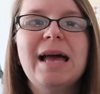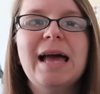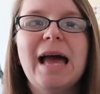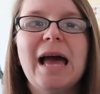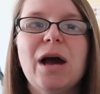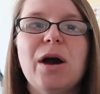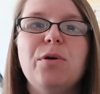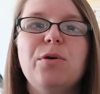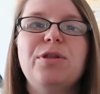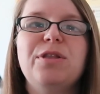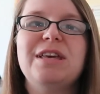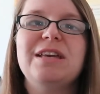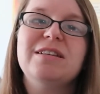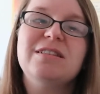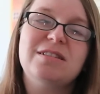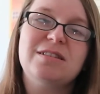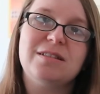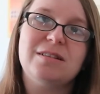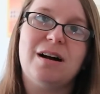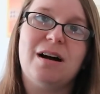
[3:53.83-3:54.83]

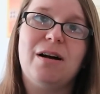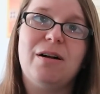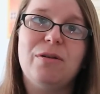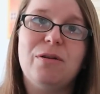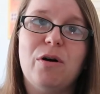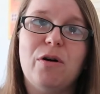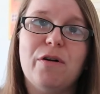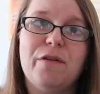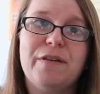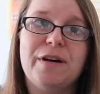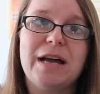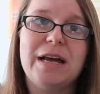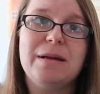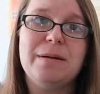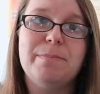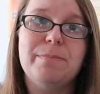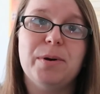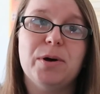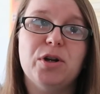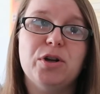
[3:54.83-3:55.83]
healthy style of
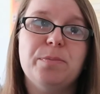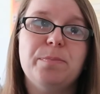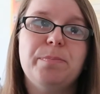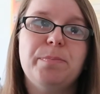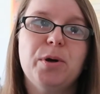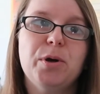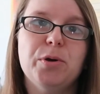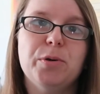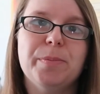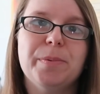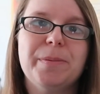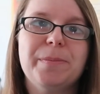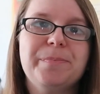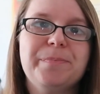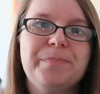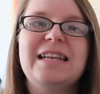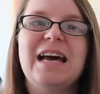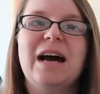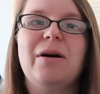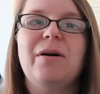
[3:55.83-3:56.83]
a bird poop.
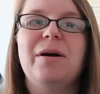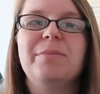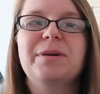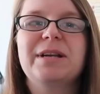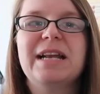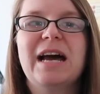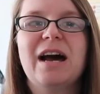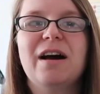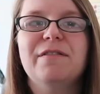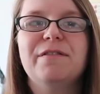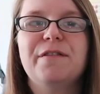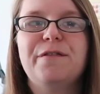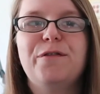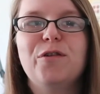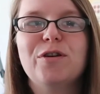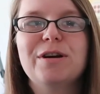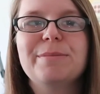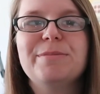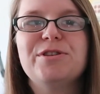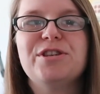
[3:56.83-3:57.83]
Now I'm going to have
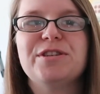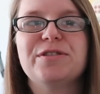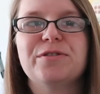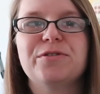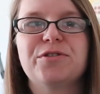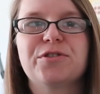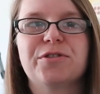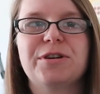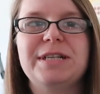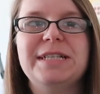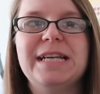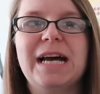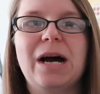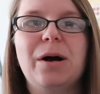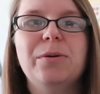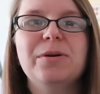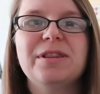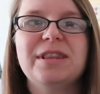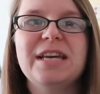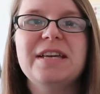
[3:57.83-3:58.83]
four images on screen
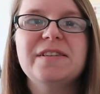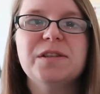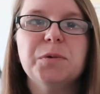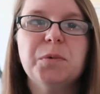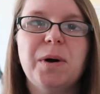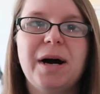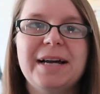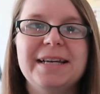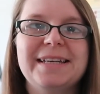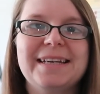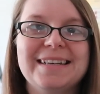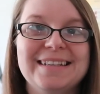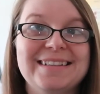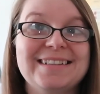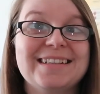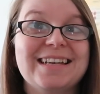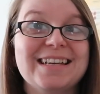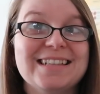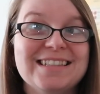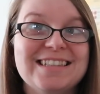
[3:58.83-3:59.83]
now. These are what I
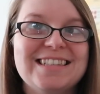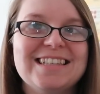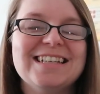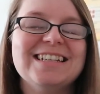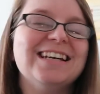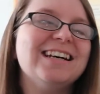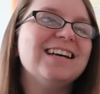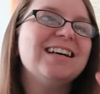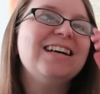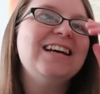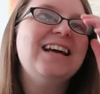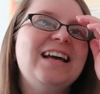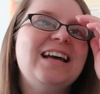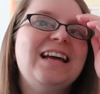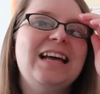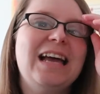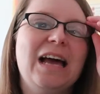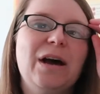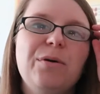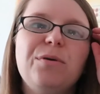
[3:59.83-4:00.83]
can consider
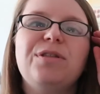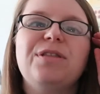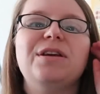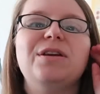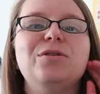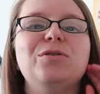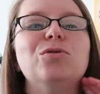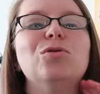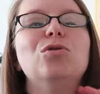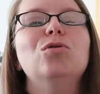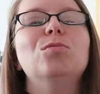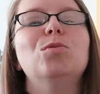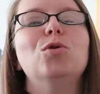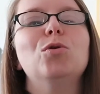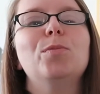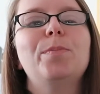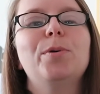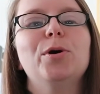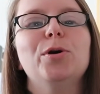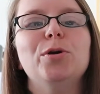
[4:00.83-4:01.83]
healthy
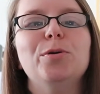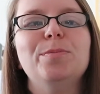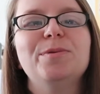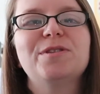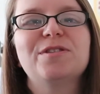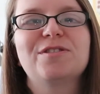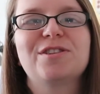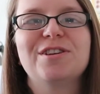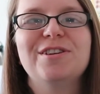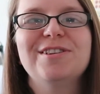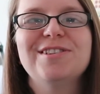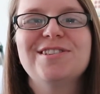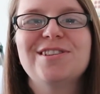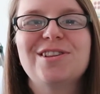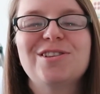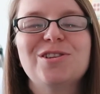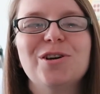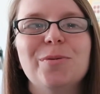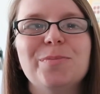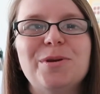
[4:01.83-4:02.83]
normal poops so at
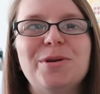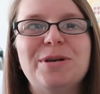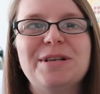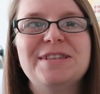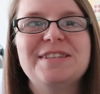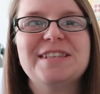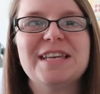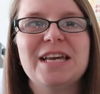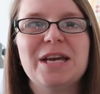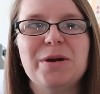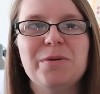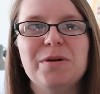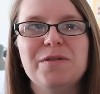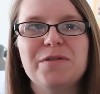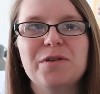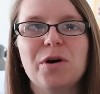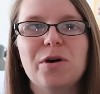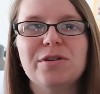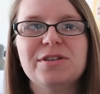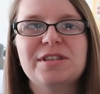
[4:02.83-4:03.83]
the top you can see
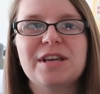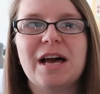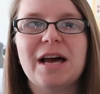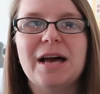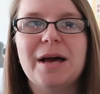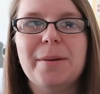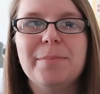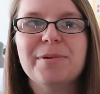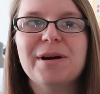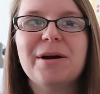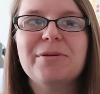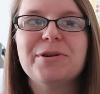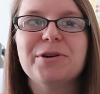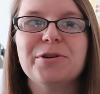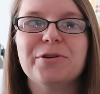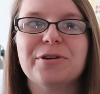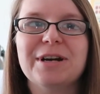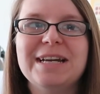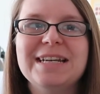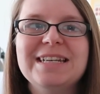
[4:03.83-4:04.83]
we've got uh, brown
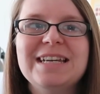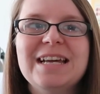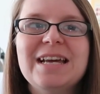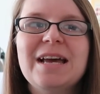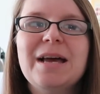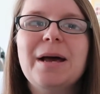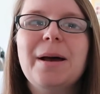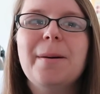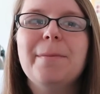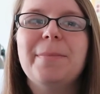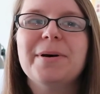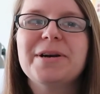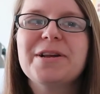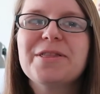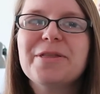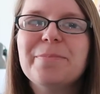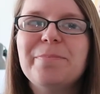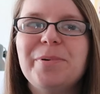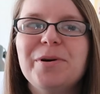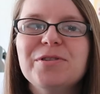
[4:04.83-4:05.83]
and green but
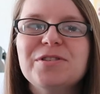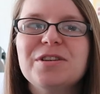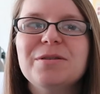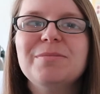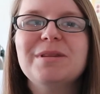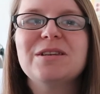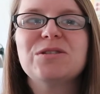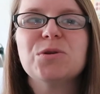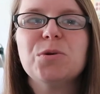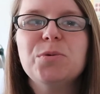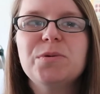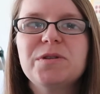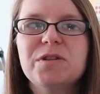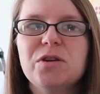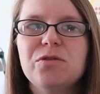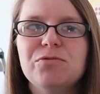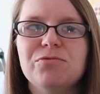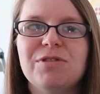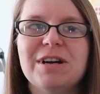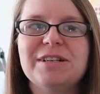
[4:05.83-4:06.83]
at the bottom there's
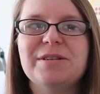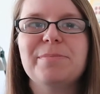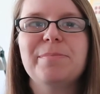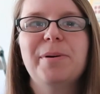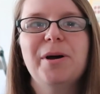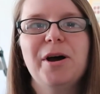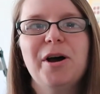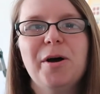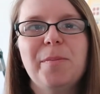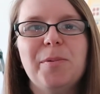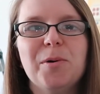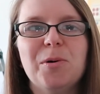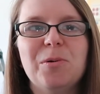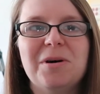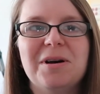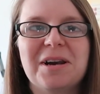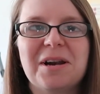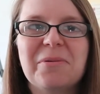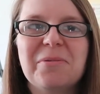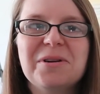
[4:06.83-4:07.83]
also red and
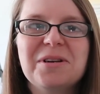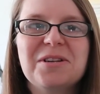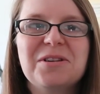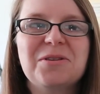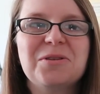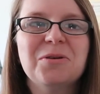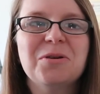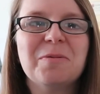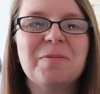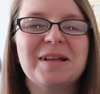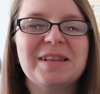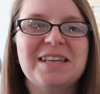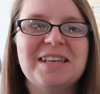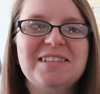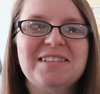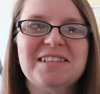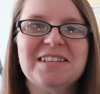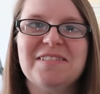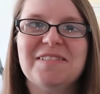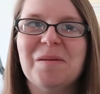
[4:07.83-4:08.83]
purple and I wanted to talk about
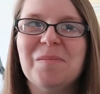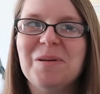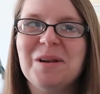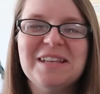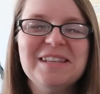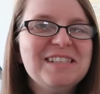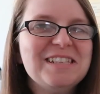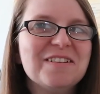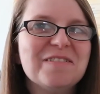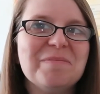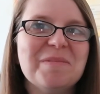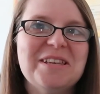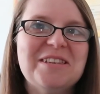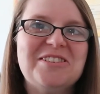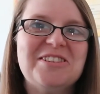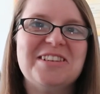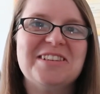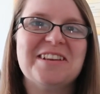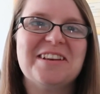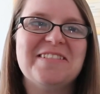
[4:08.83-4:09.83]
this because I've had plenty of
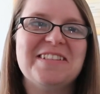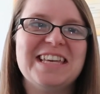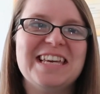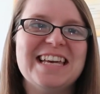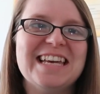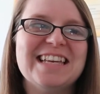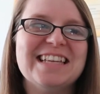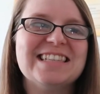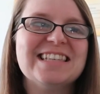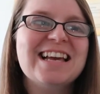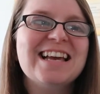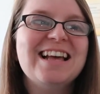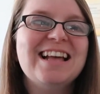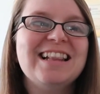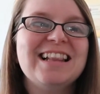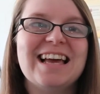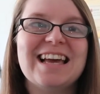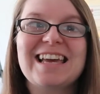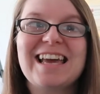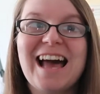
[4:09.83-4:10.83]
messages over the years
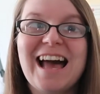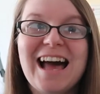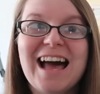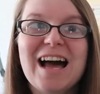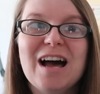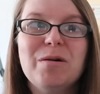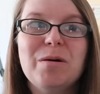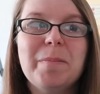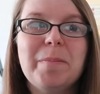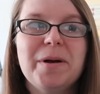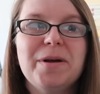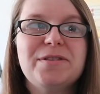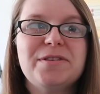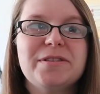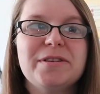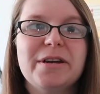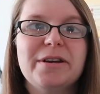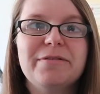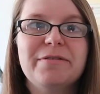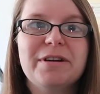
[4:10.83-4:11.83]
like ah my bird's
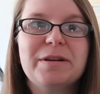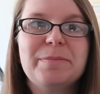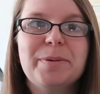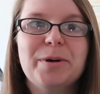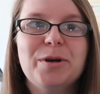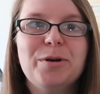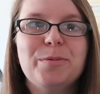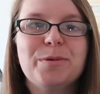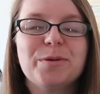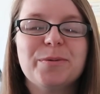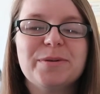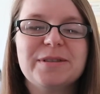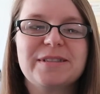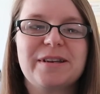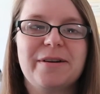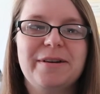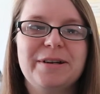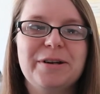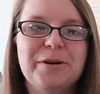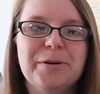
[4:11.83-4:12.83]
doing red poops what's
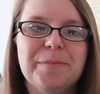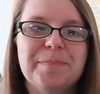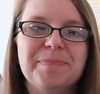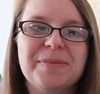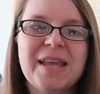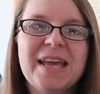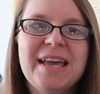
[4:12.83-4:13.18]
going on